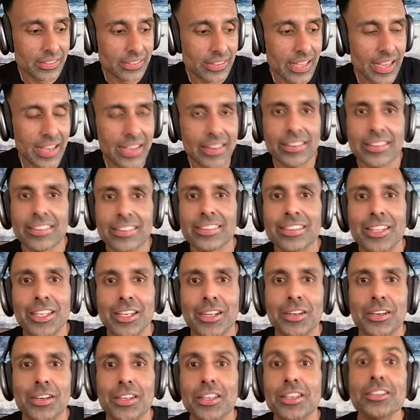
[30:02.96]
that
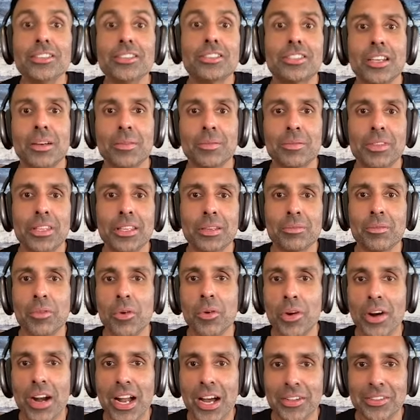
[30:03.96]
there is something
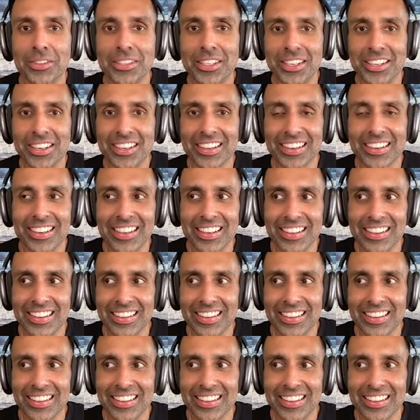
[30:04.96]
more out there